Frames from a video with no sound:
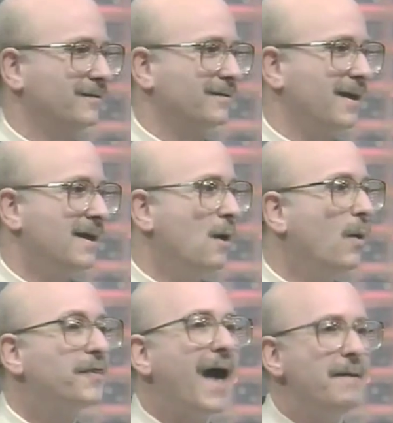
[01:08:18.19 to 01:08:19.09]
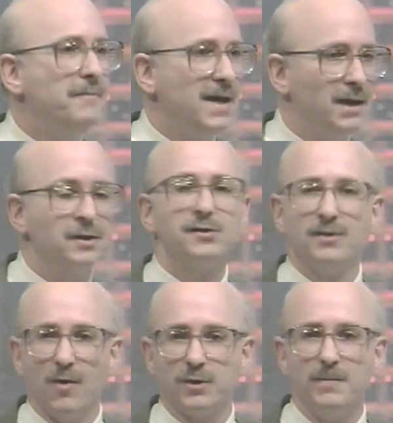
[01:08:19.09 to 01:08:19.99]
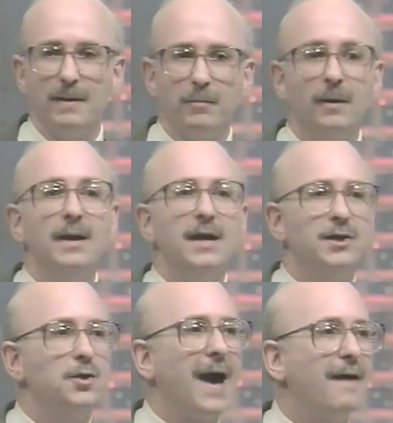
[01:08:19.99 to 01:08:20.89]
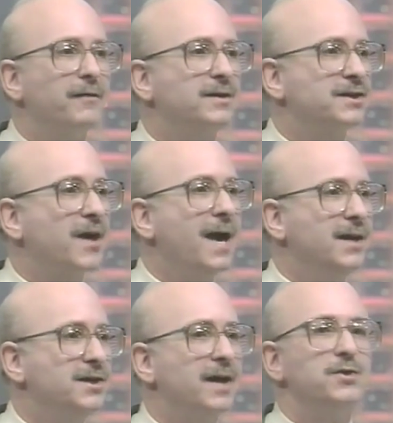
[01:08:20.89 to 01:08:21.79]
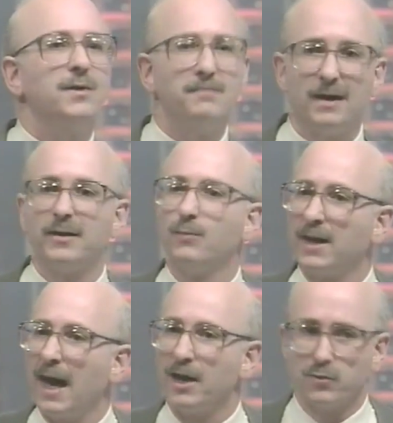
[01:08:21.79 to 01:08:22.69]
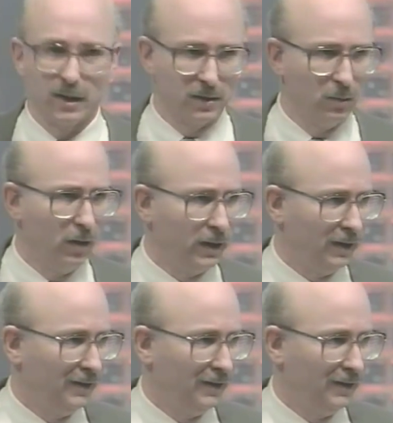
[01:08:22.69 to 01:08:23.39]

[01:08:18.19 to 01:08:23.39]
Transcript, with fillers: Okay? What that means to most people is you haven't decided yet to admit that we can't drink the water.